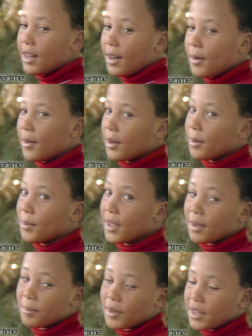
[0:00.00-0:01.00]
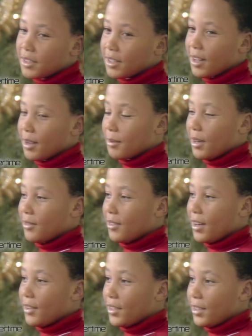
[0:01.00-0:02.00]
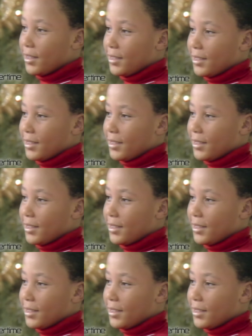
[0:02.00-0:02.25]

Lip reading: I want to be a preacher like my father.